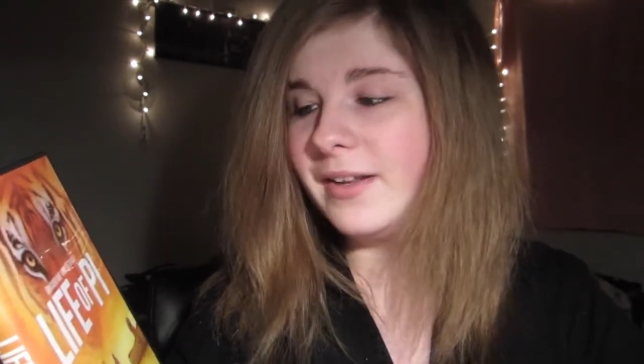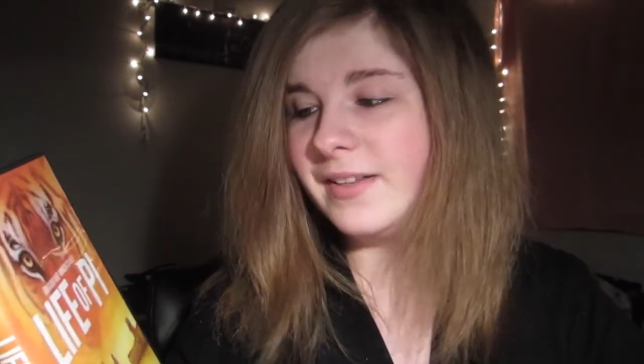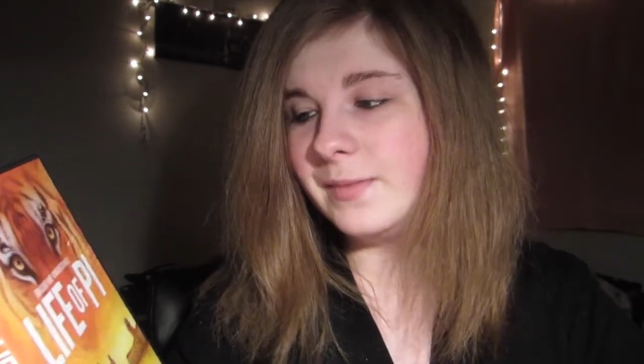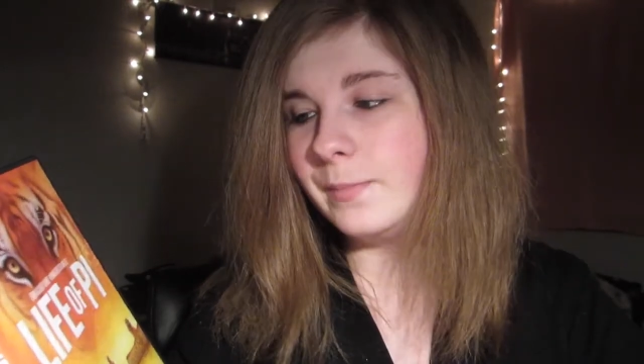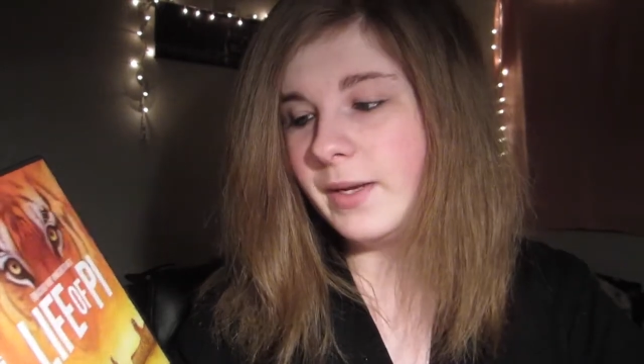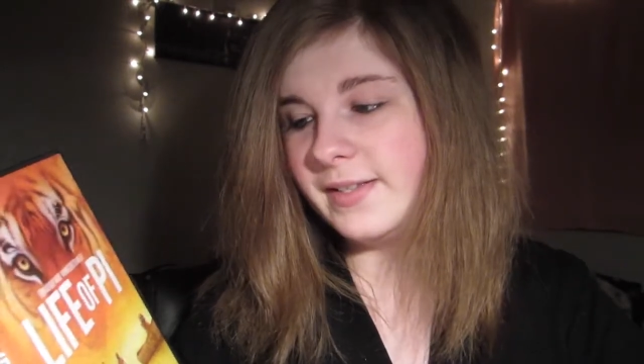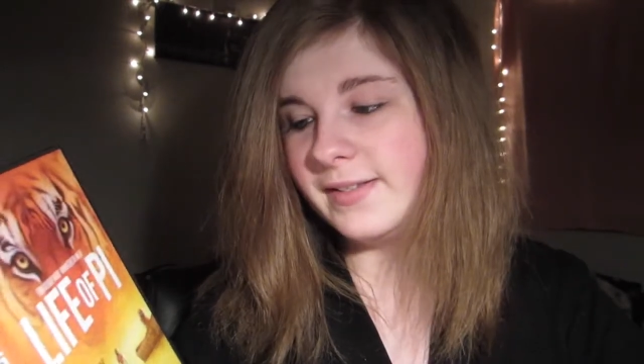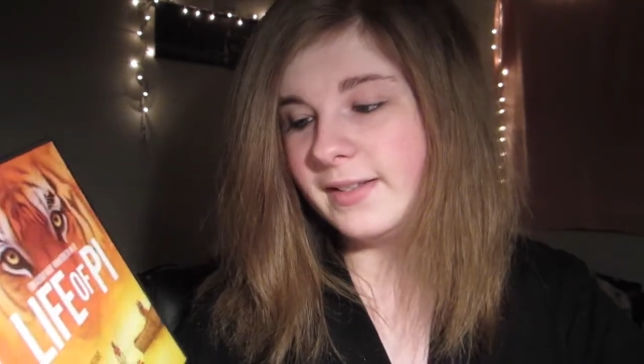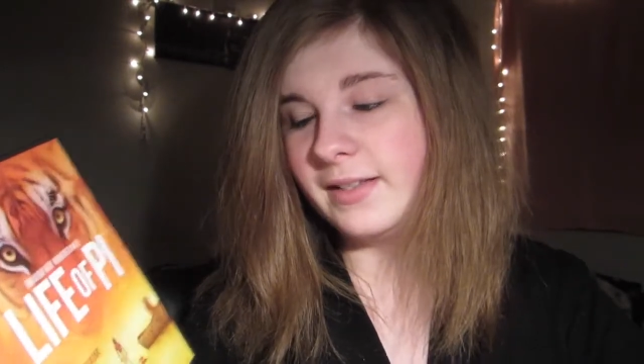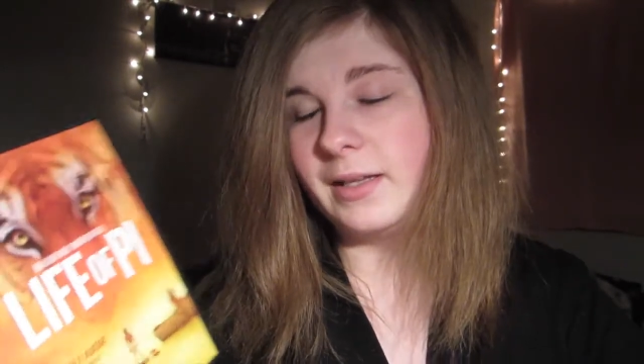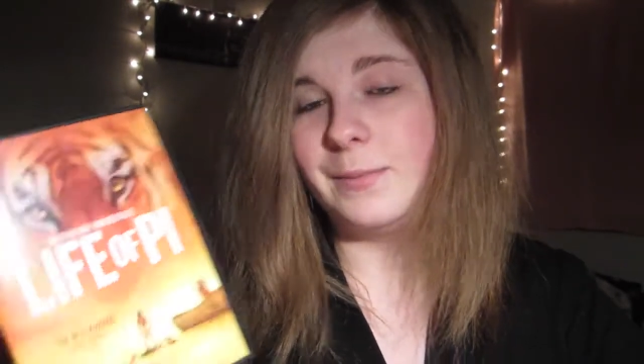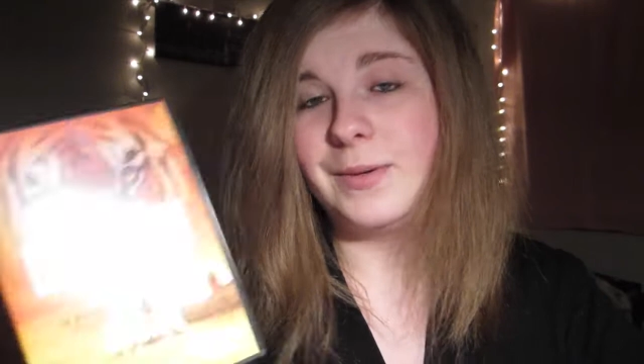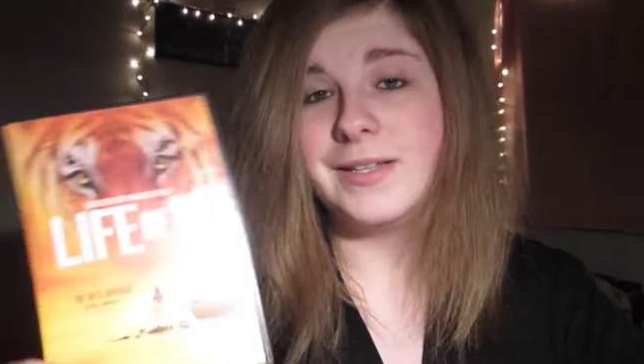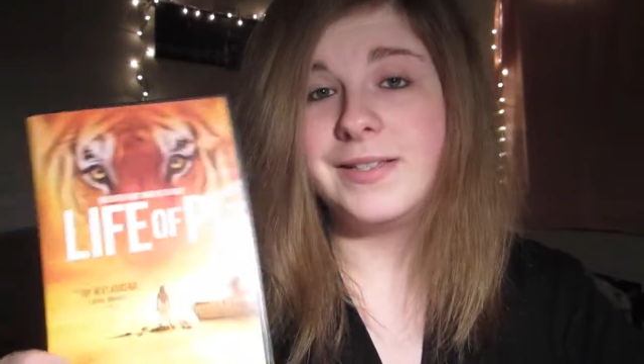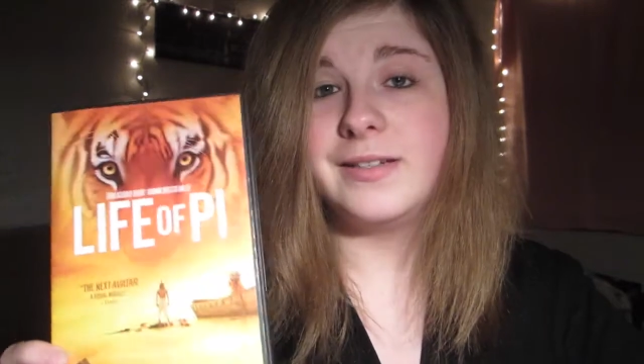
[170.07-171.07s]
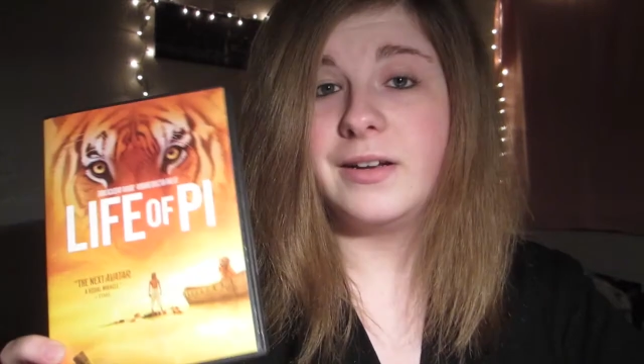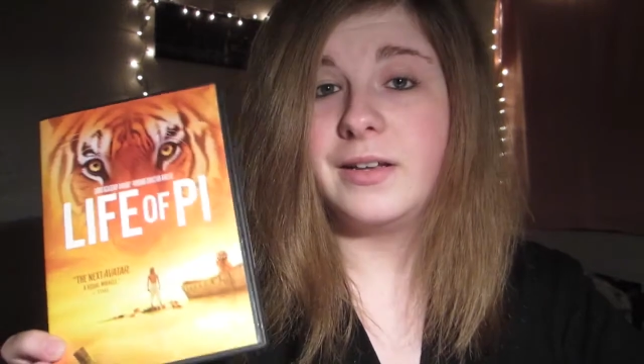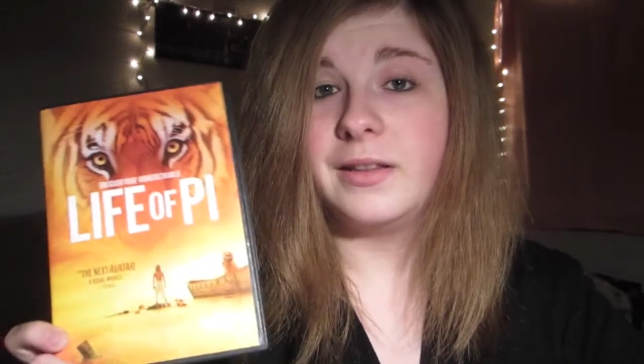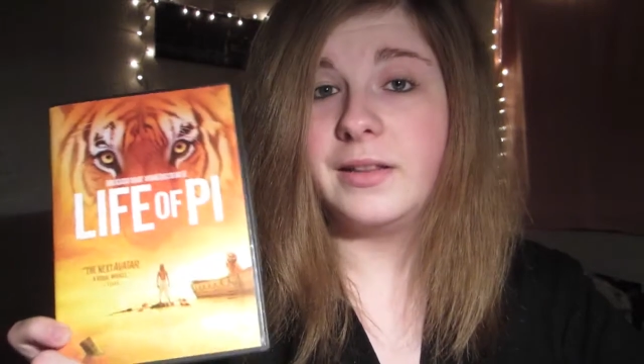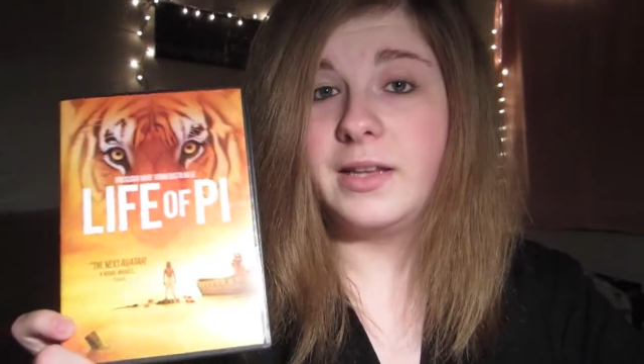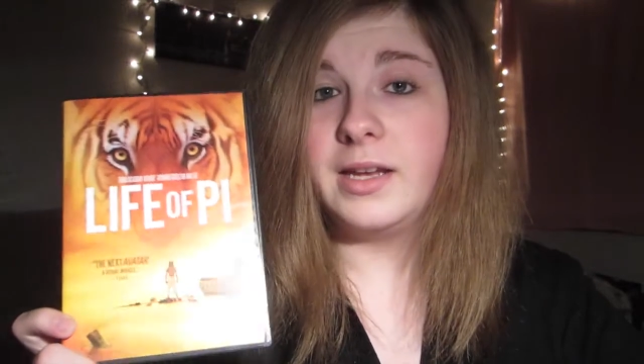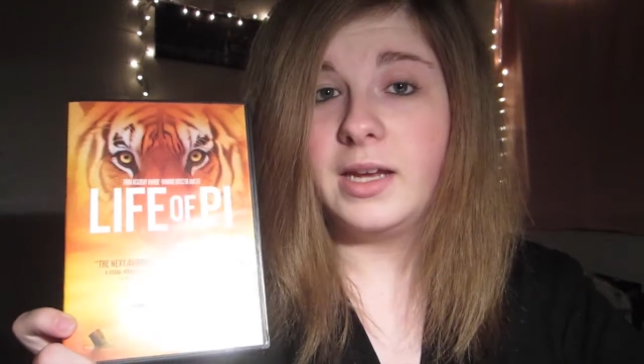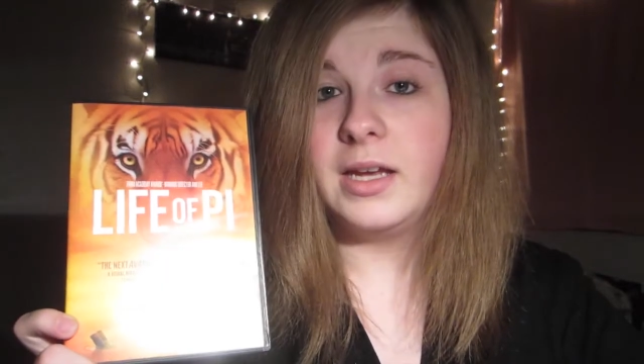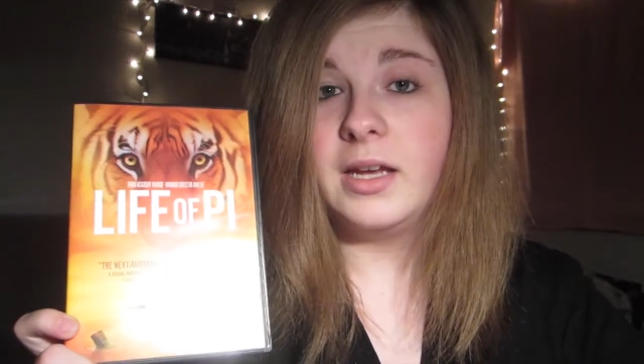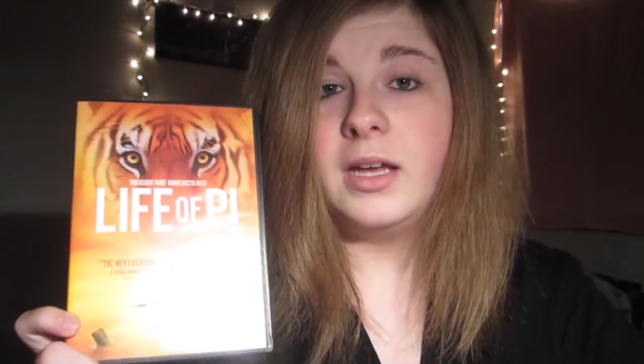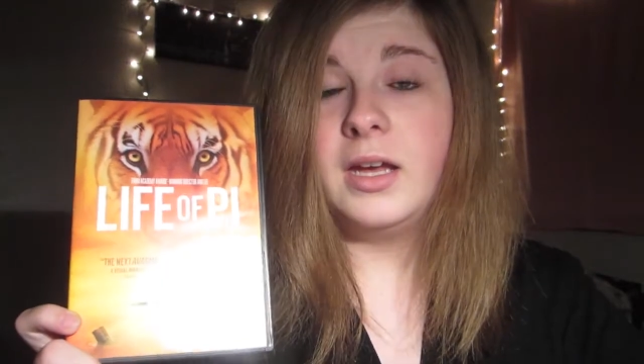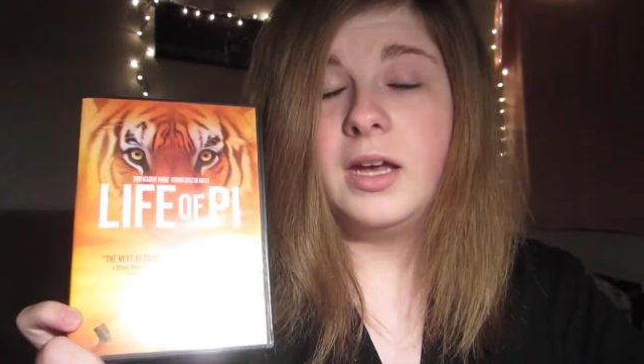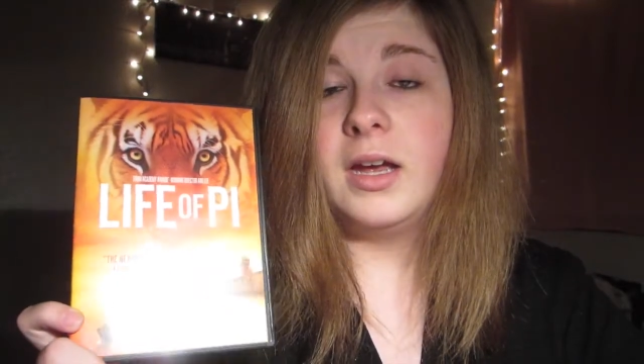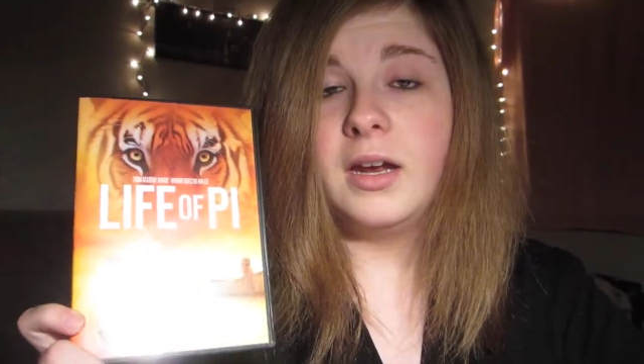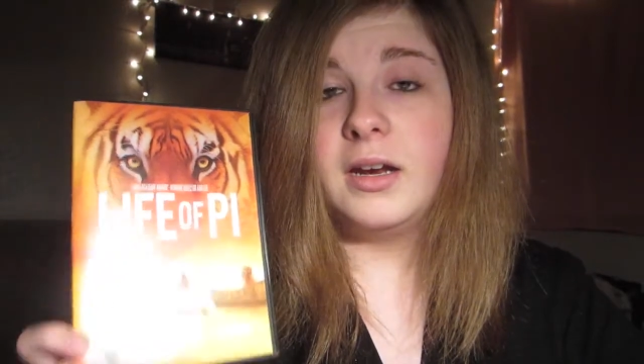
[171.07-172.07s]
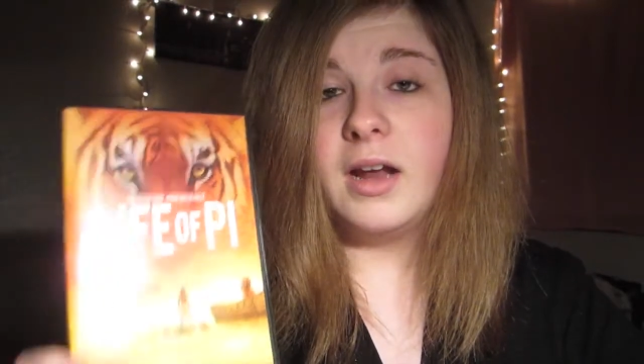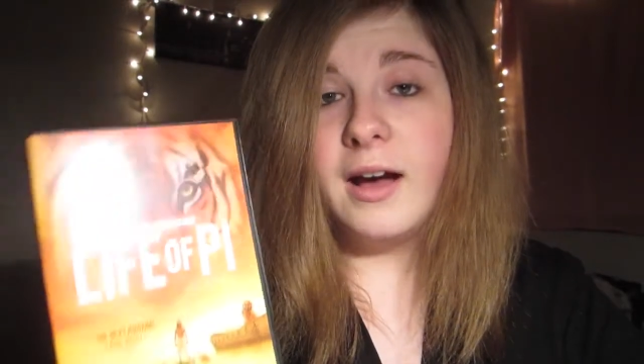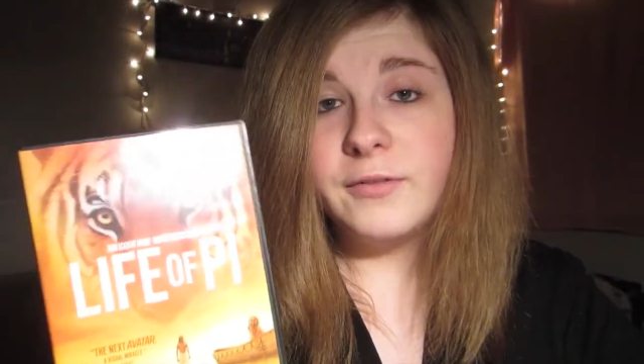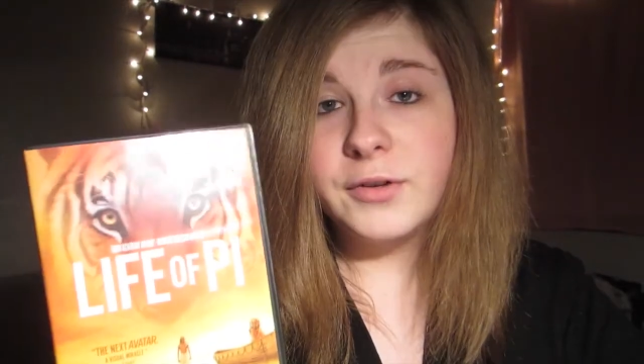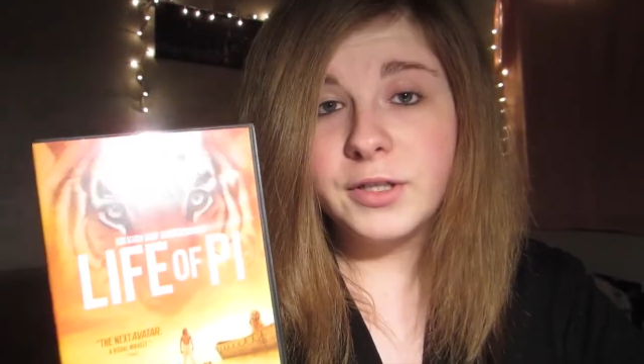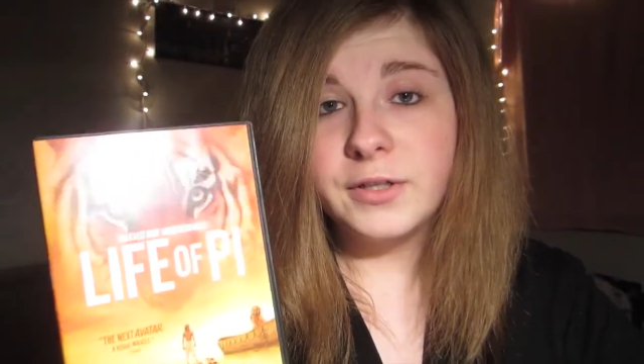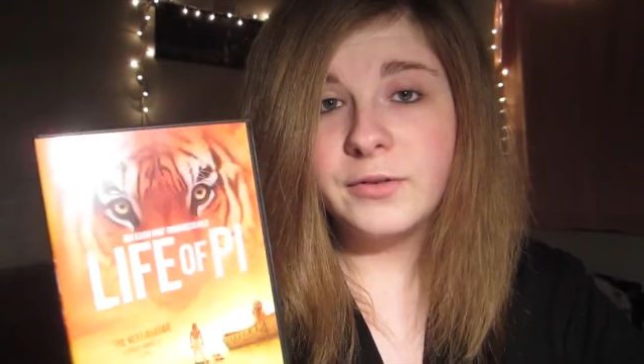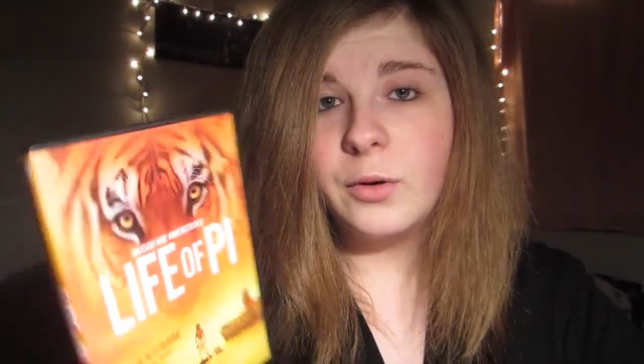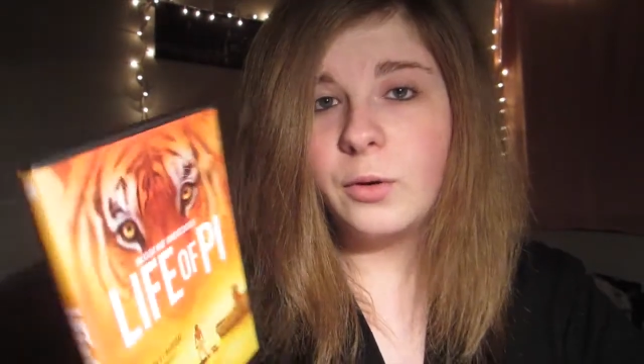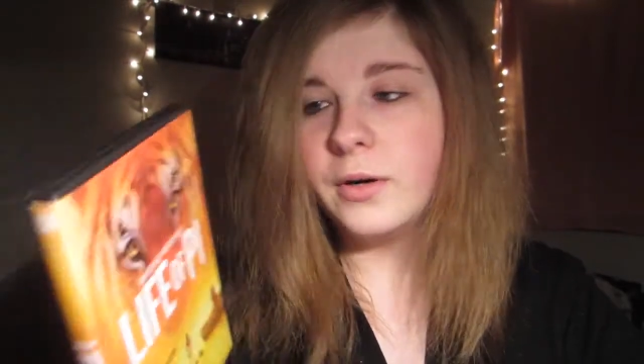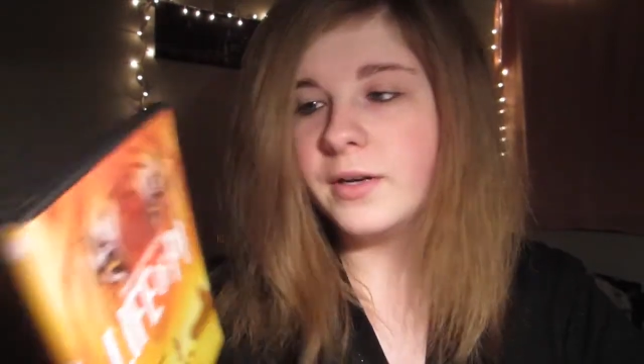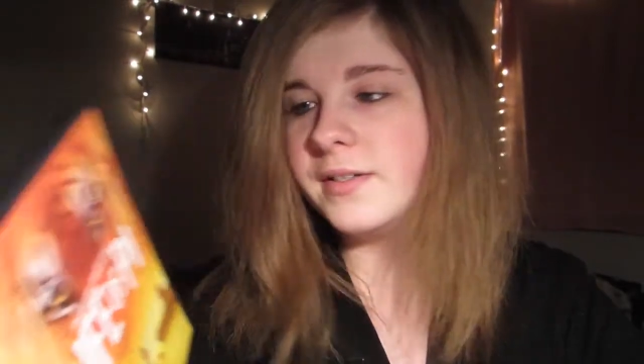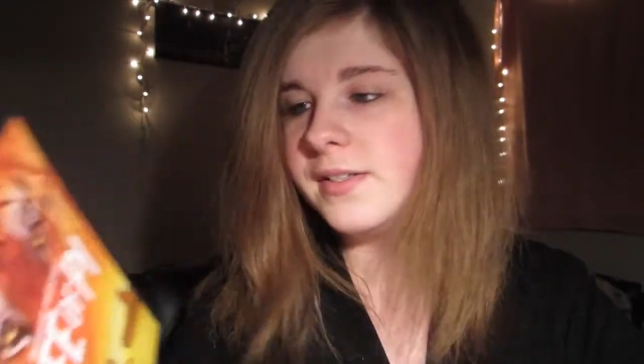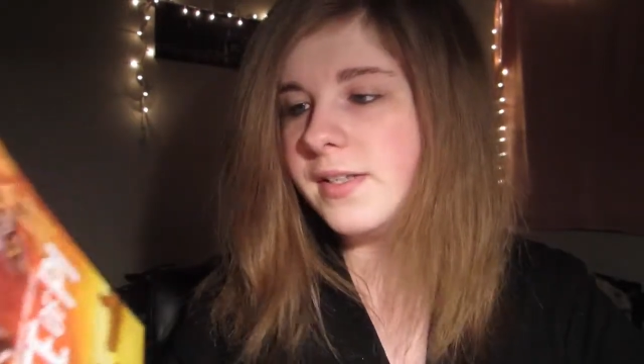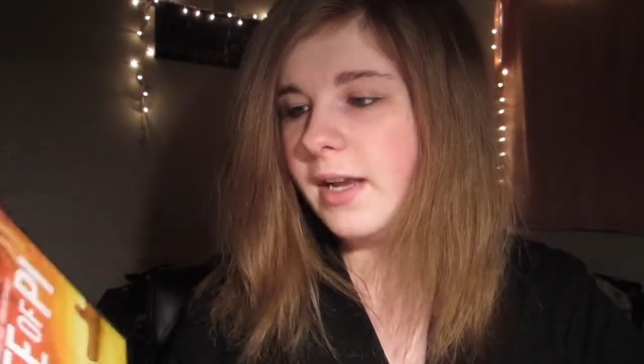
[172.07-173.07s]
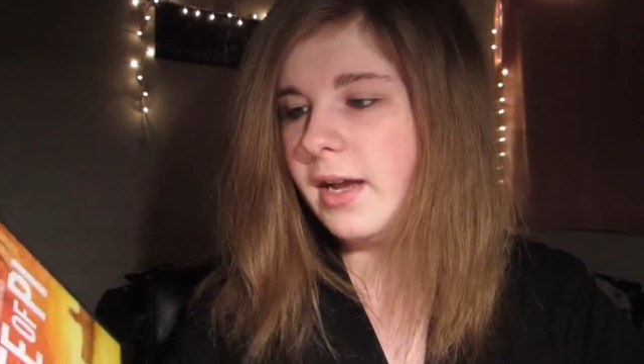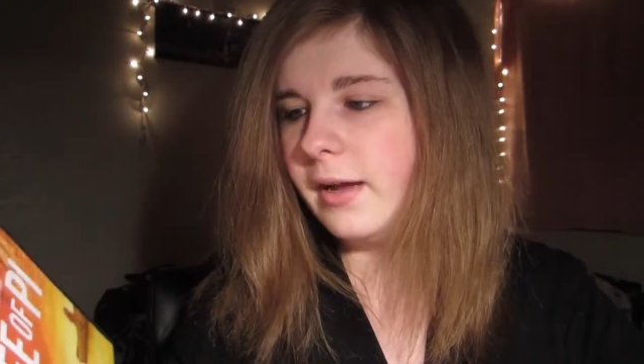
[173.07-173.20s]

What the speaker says: It's basically based on the novel, of course,